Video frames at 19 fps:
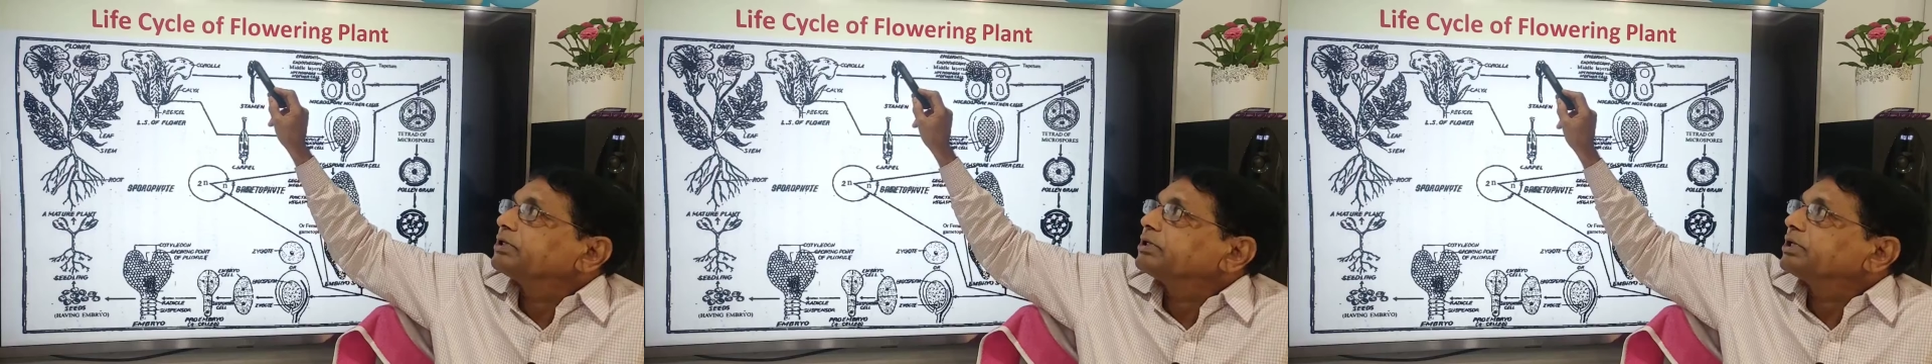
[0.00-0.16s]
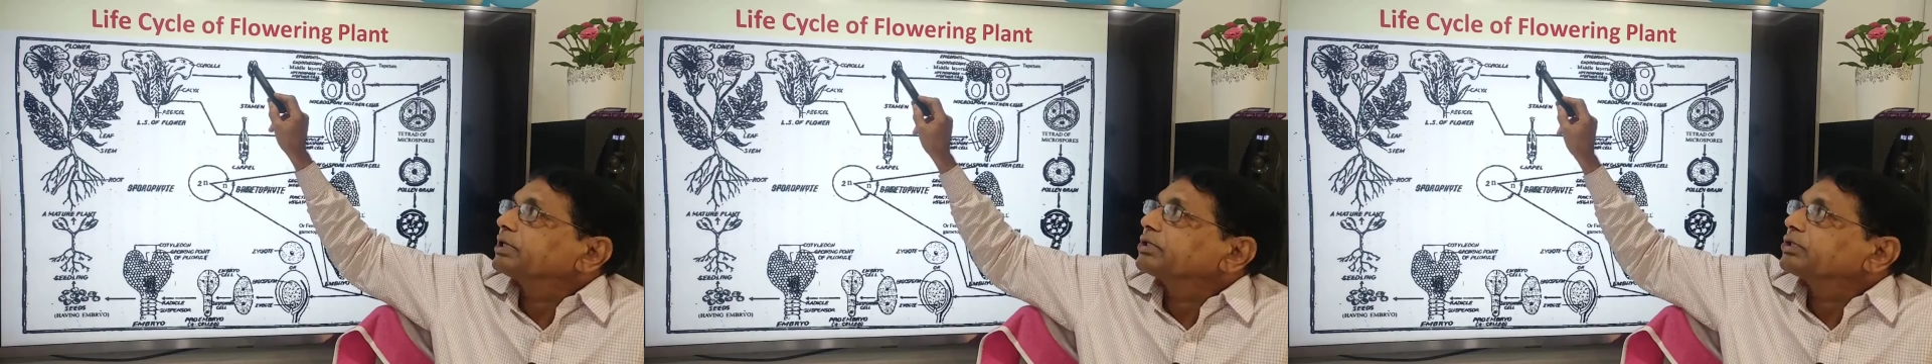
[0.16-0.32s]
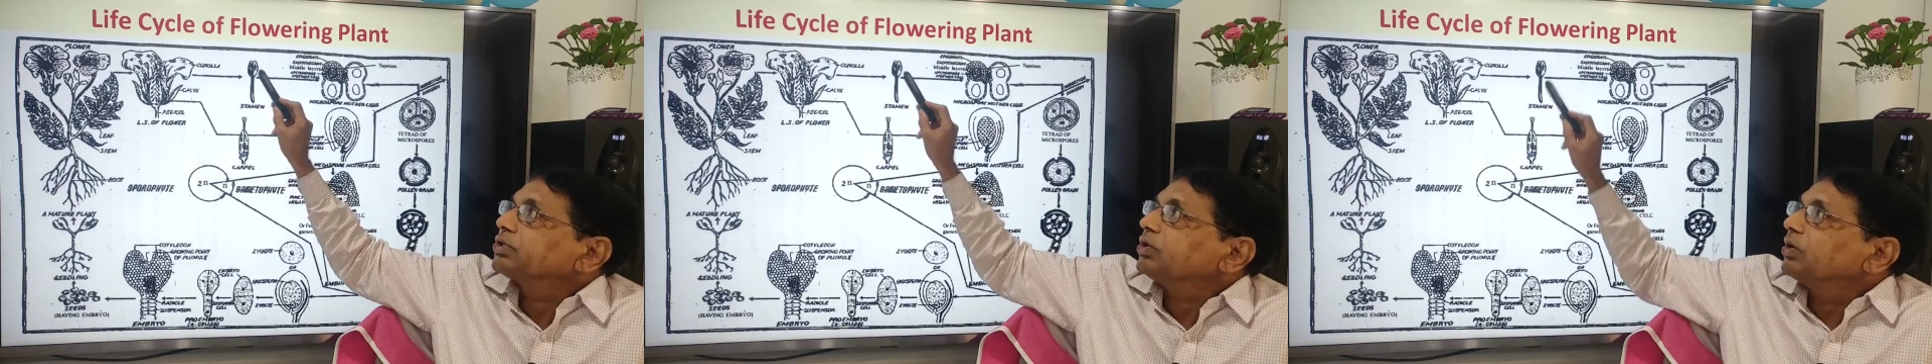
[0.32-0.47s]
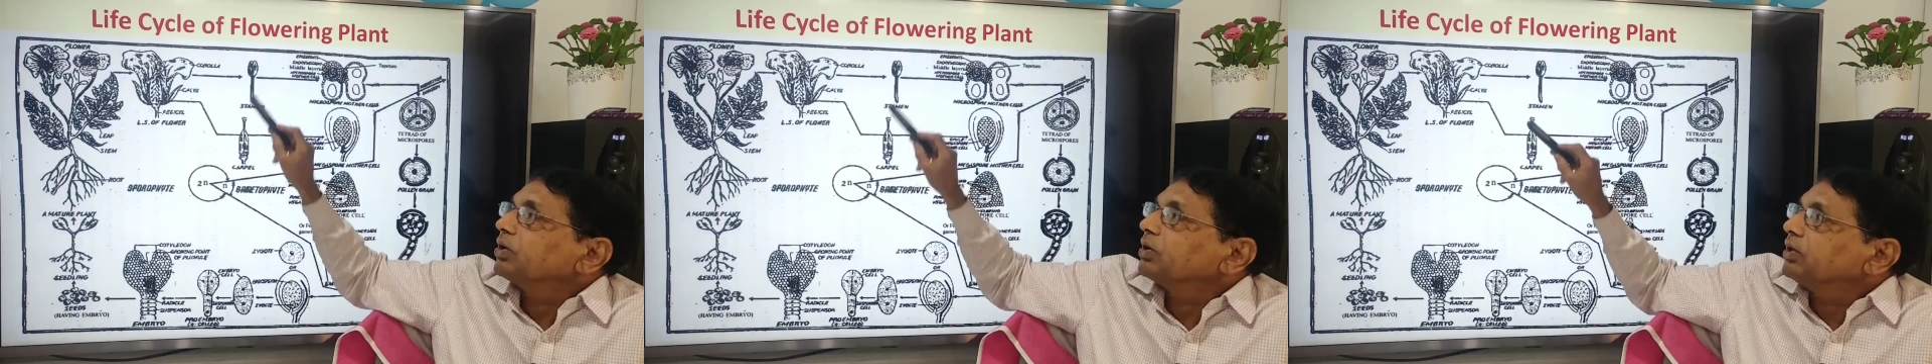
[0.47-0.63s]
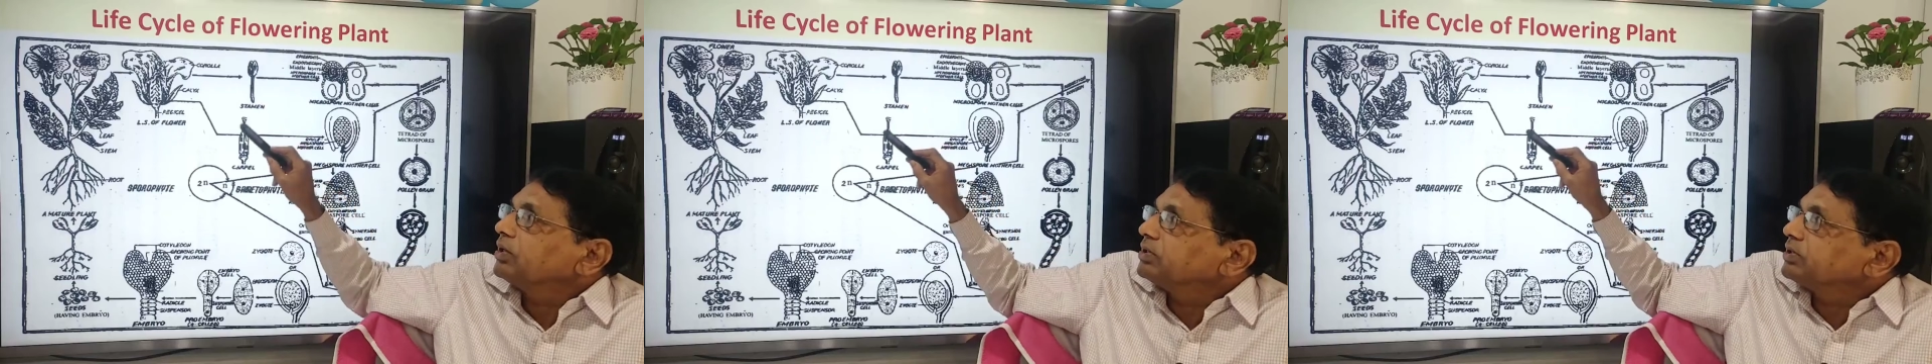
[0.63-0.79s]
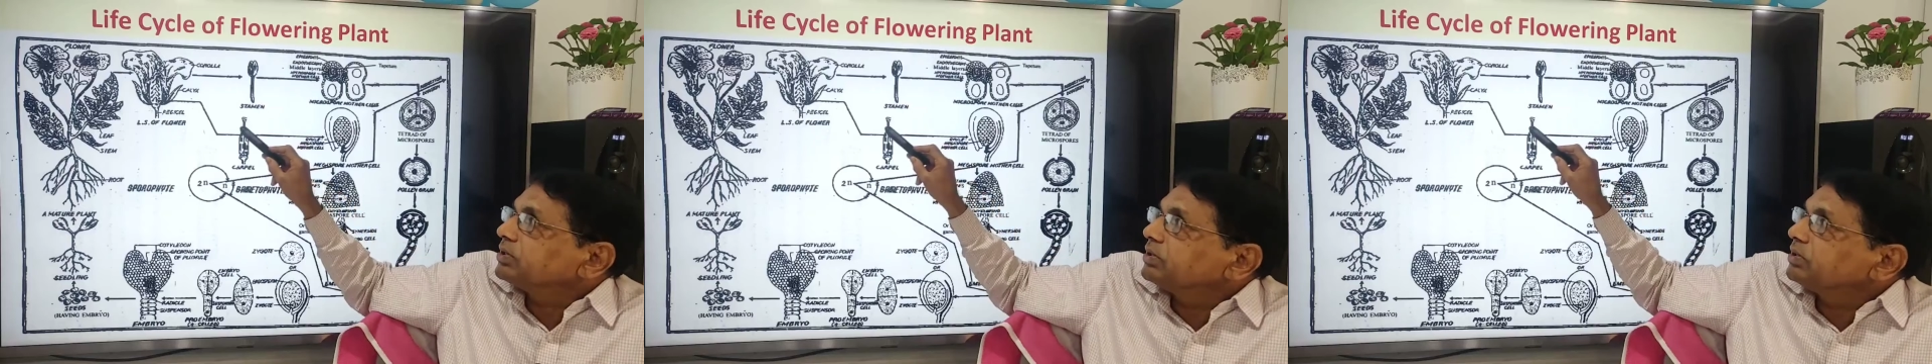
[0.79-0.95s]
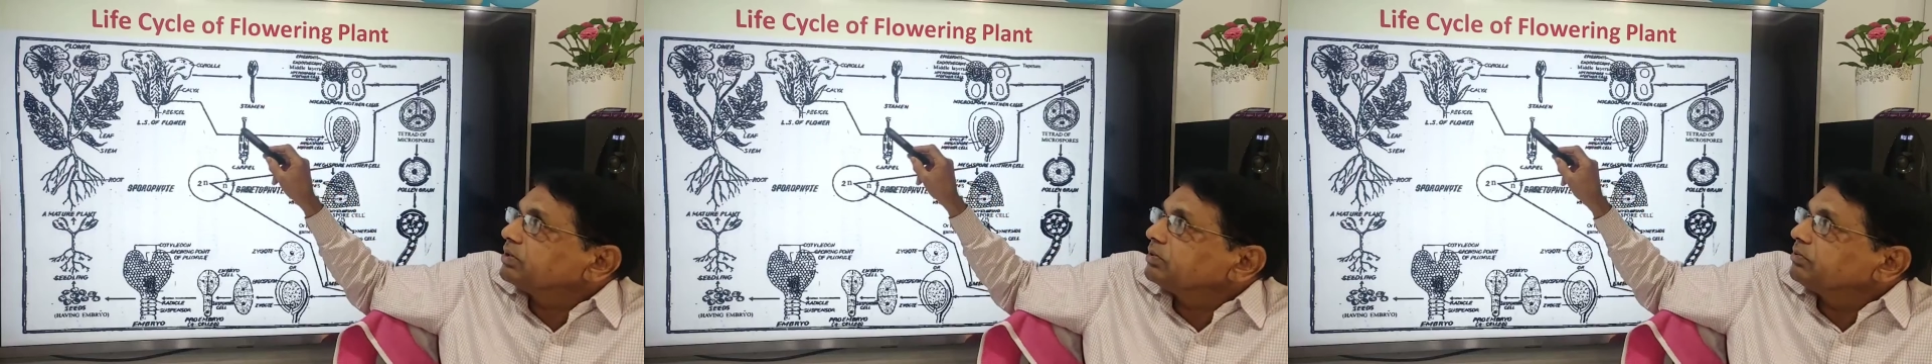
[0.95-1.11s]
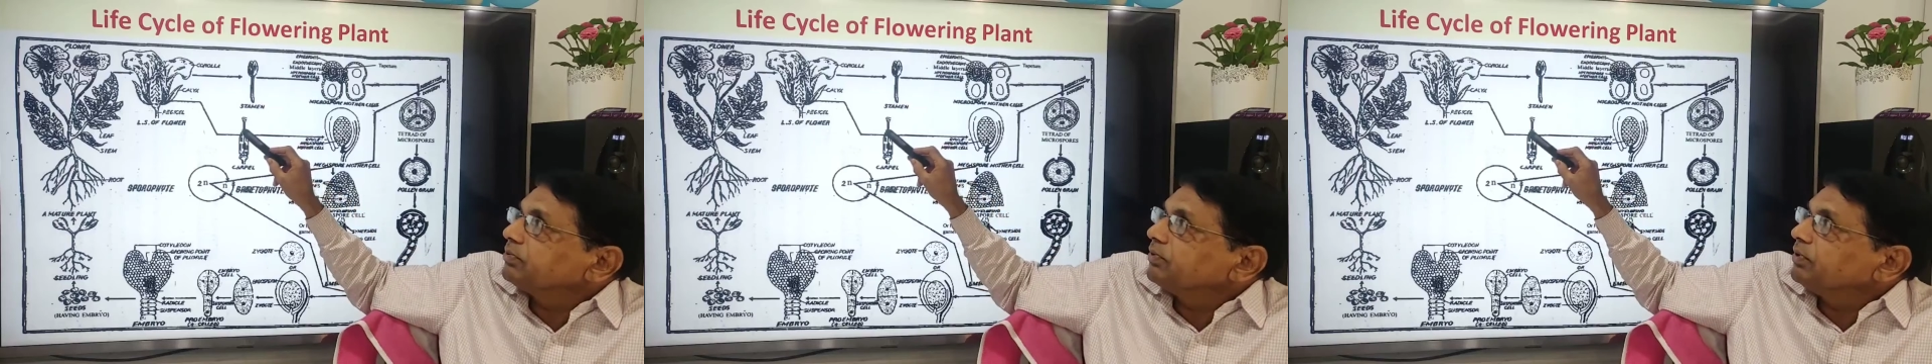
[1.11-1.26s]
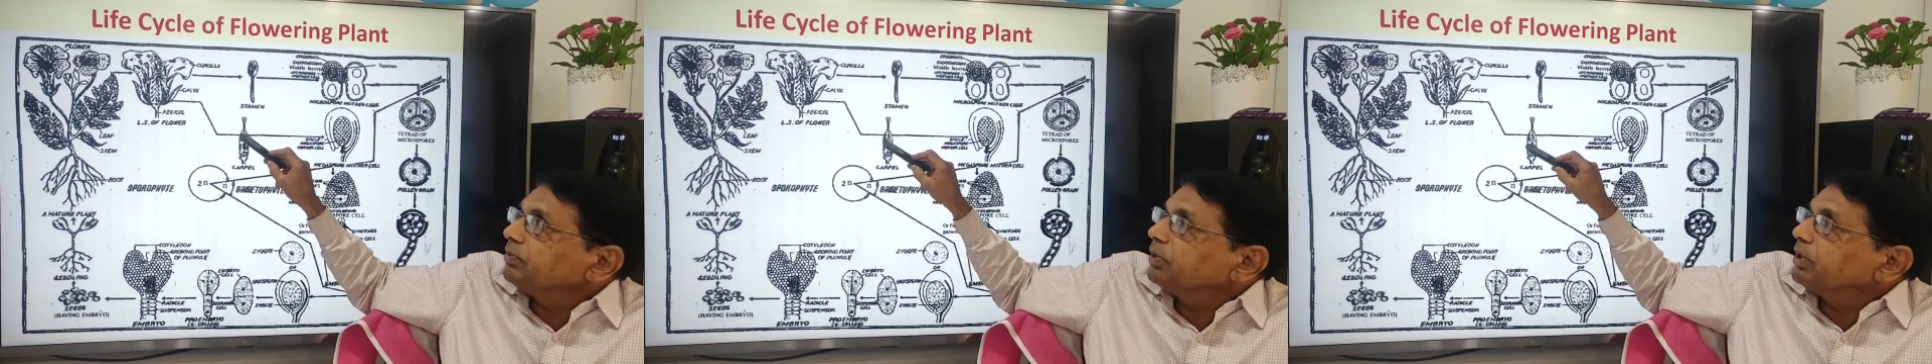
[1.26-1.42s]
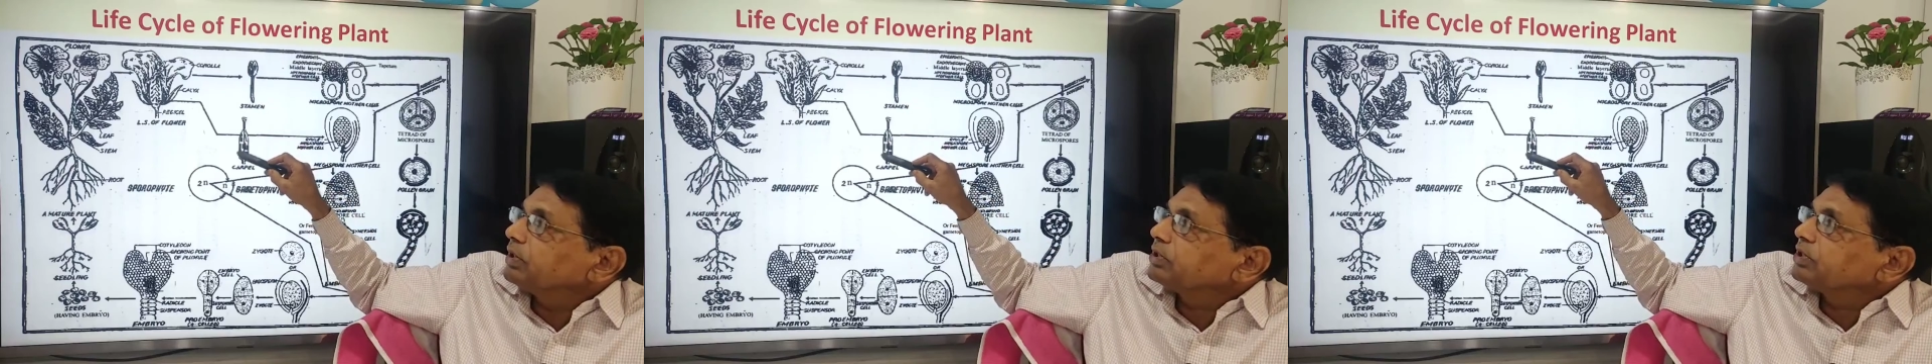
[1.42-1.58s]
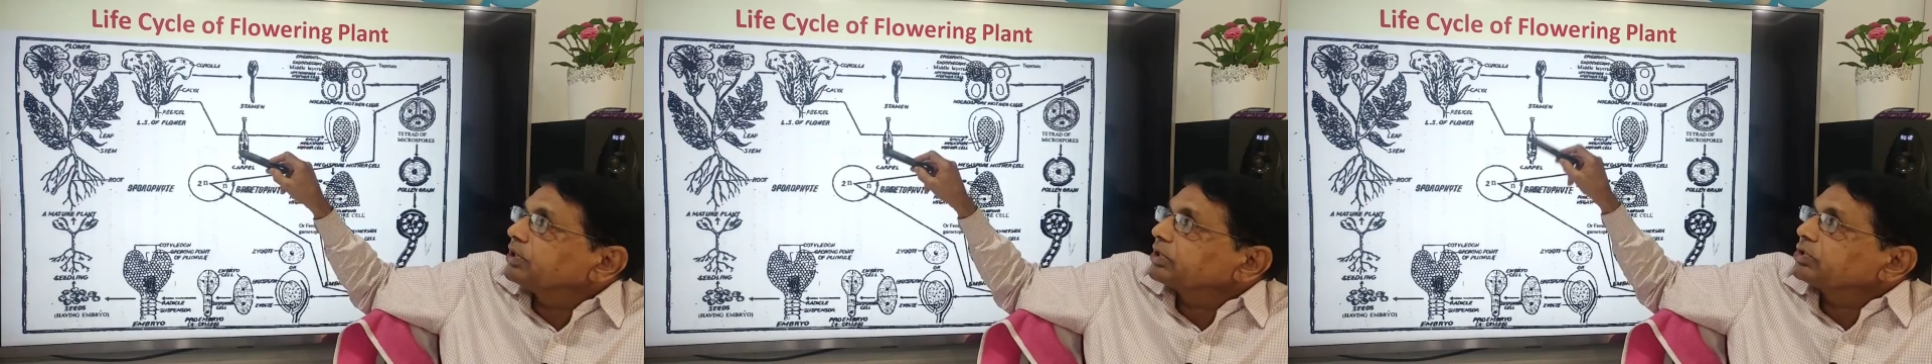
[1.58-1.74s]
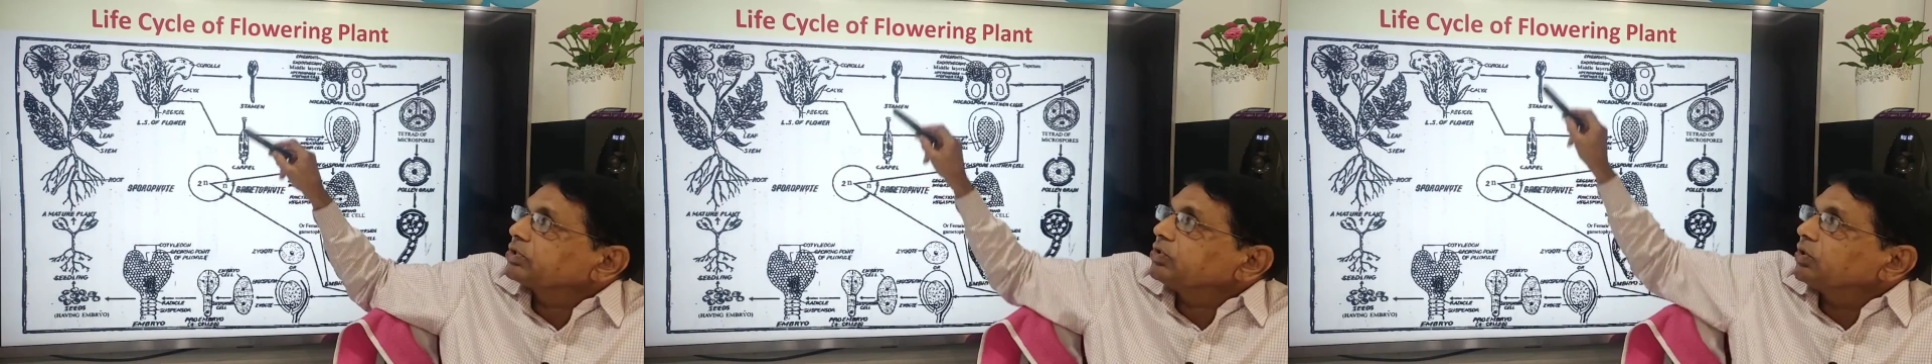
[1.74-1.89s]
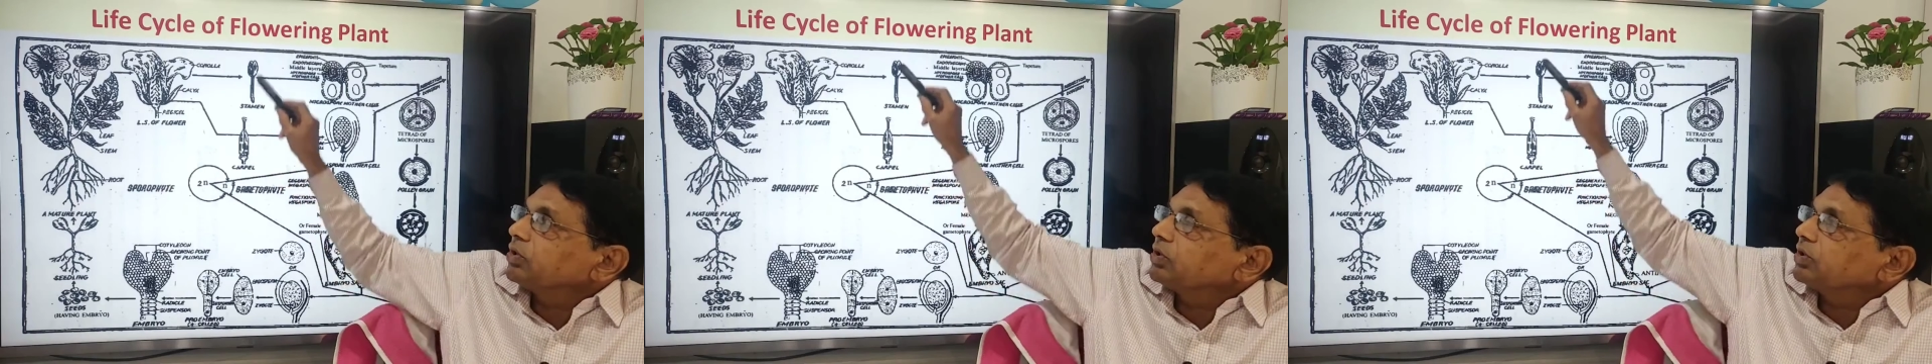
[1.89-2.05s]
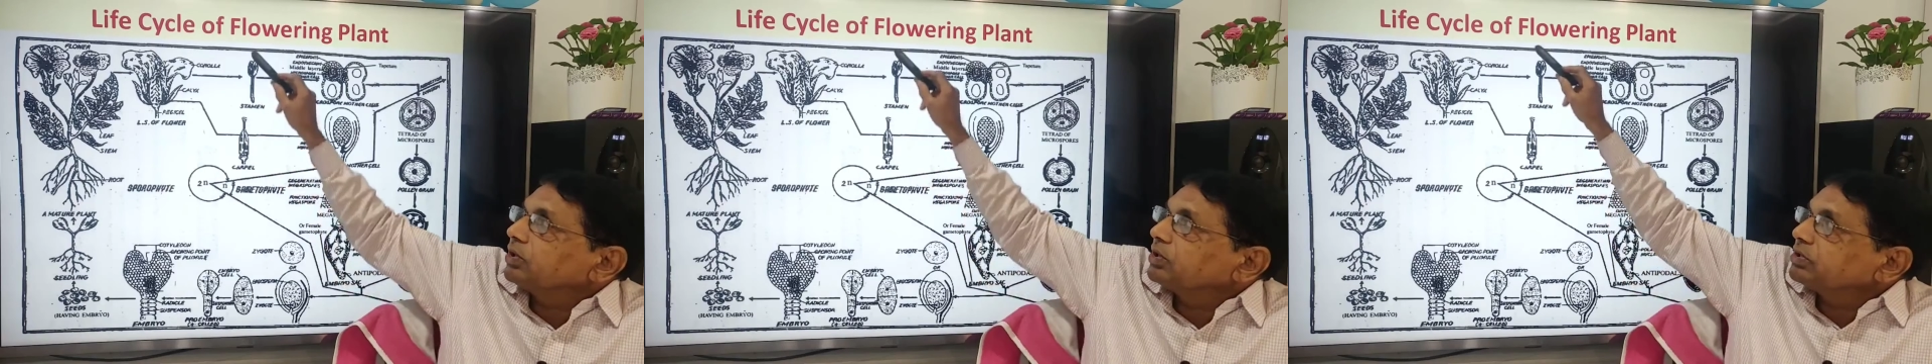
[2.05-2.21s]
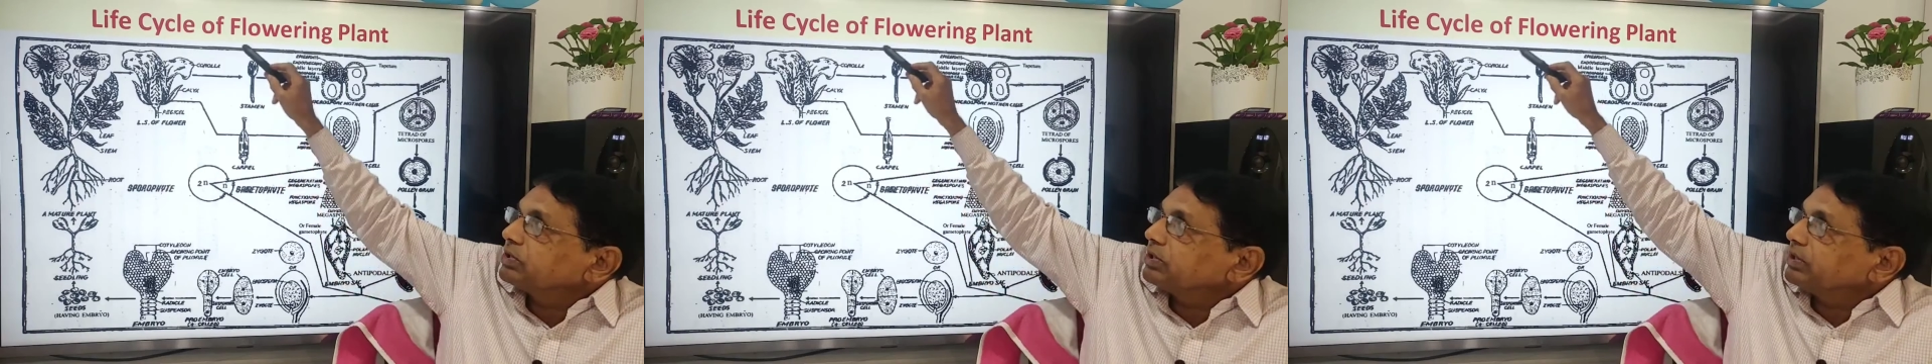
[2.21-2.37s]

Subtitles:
sex organs, female sex organs.